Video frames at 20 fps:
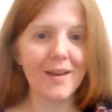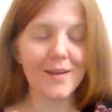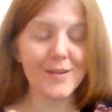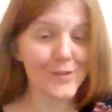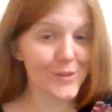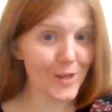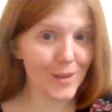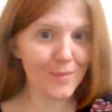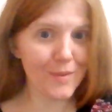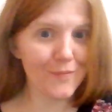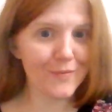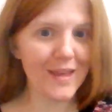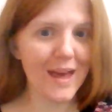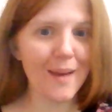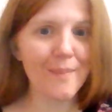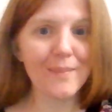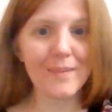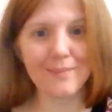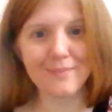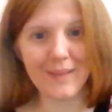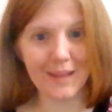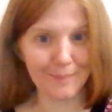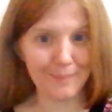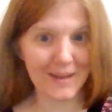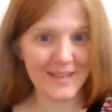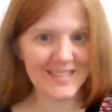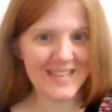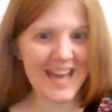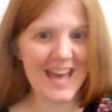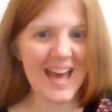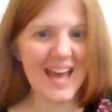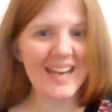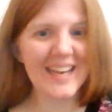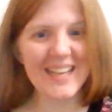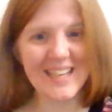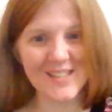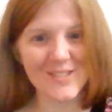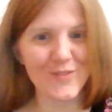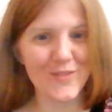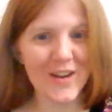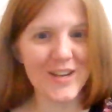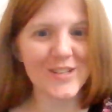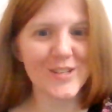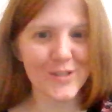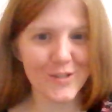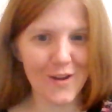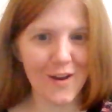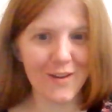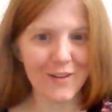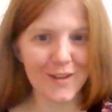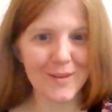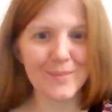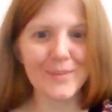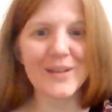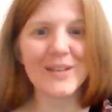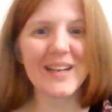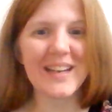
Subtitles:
Some of them, like my dad, he's very Stockholmer